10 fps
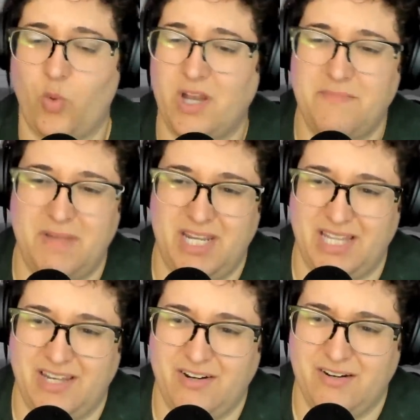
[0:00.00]
One
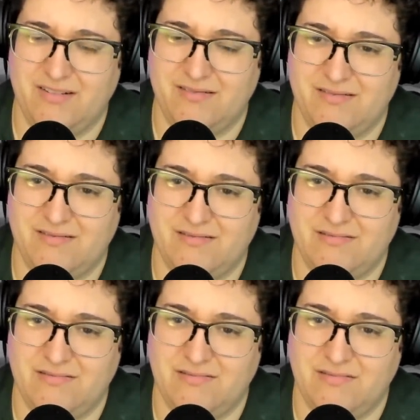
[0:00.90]
minute later?
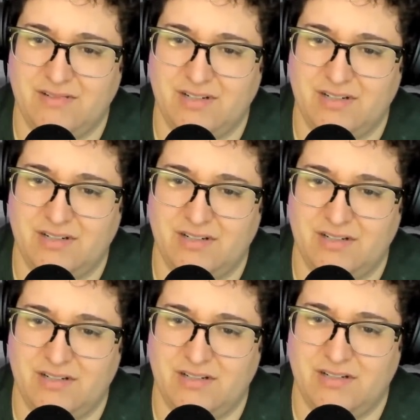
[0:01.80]
One minute and
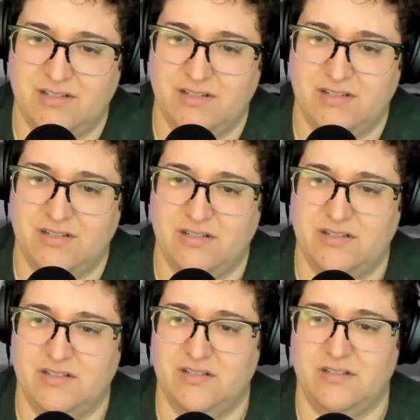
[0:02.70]
43 seconds later.
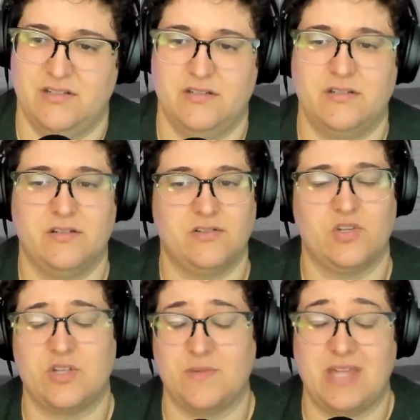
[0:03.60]

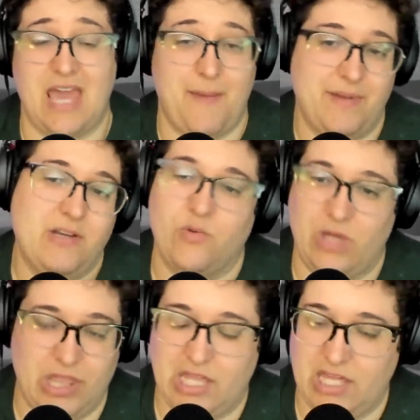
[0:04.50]
So something happened,
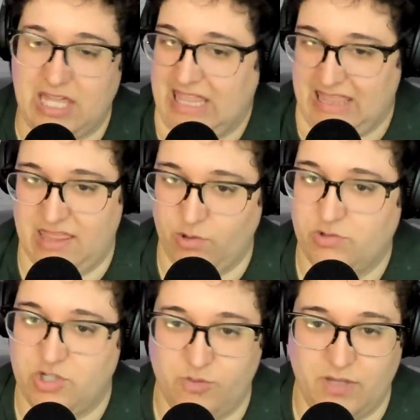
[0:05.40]
we think, in
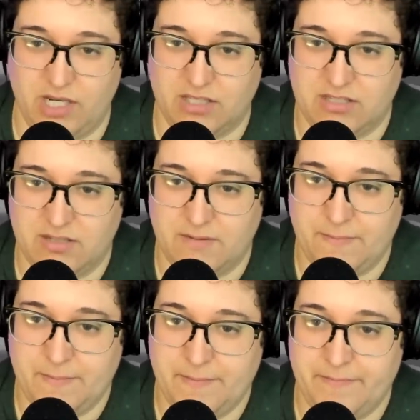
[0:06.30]
those two minutes. In
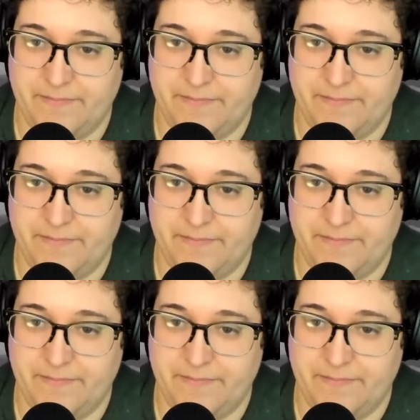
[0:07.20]
that